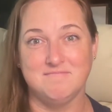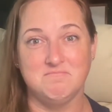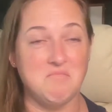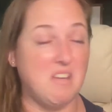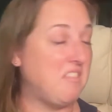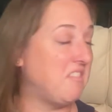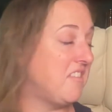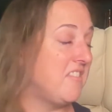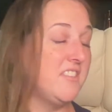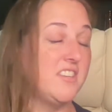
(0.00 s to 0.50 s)

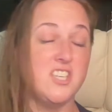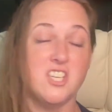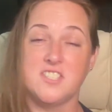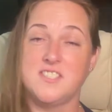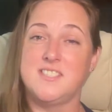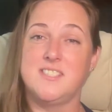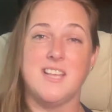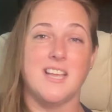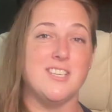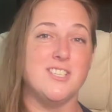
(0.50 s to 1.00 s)
And then they
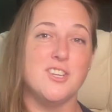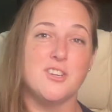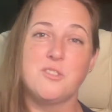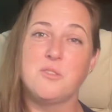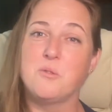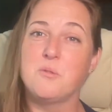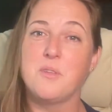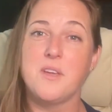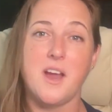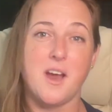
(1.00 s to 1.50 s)
just send you
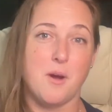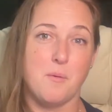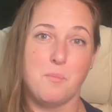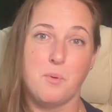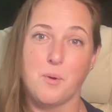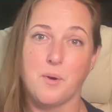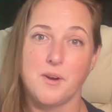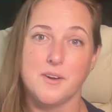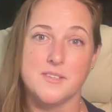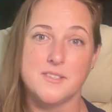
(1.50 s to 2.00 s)
through the
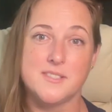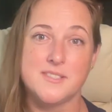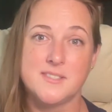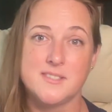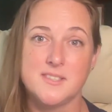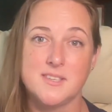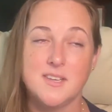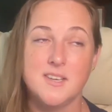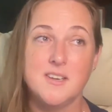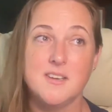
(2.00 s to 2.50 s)
airports.
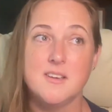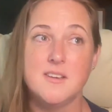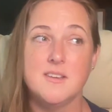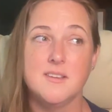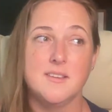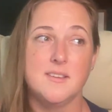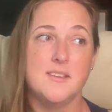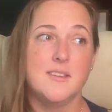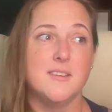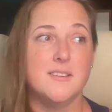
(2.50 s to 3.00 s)

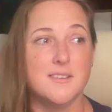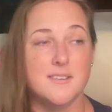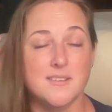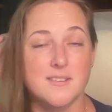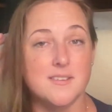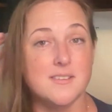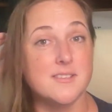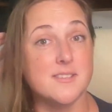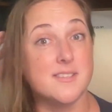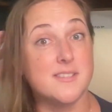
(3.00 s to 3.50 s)

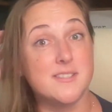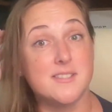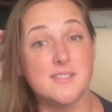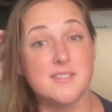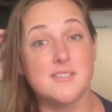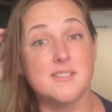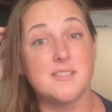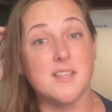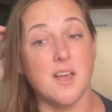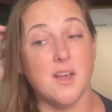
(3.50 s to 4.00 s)

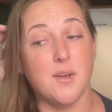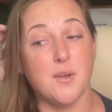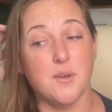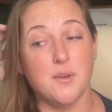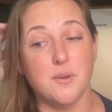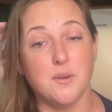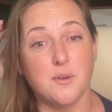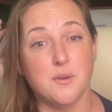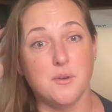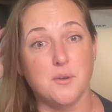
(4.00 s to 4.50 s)

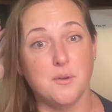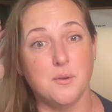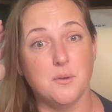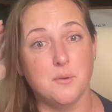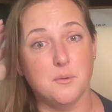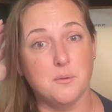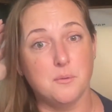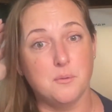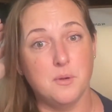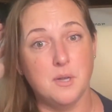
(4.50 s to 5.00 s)

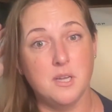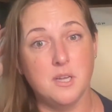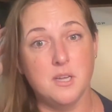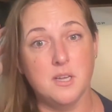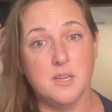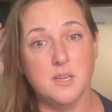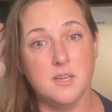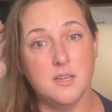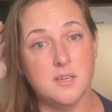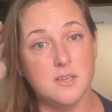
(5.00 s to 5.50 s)
So
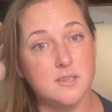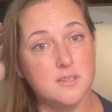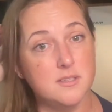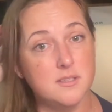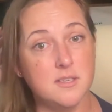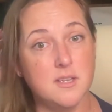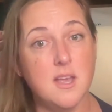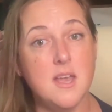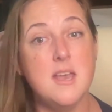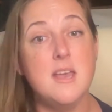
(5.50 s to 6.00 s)

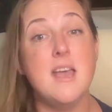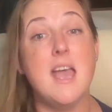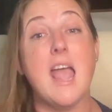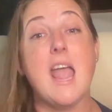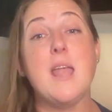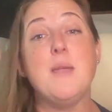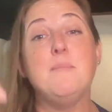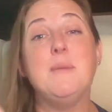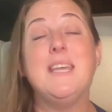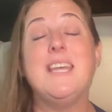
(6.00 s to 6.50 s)

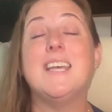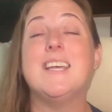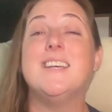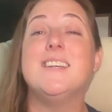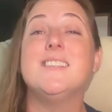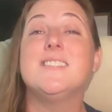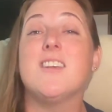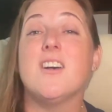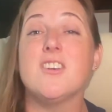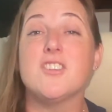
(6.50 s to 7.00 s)
Amy
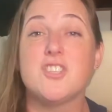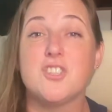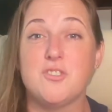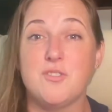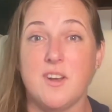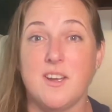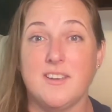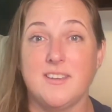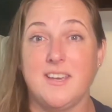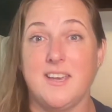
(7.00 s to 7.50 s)
is
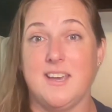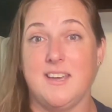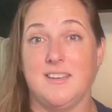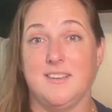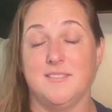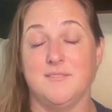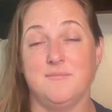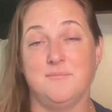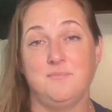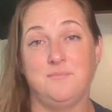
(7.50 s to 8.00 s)
Australian.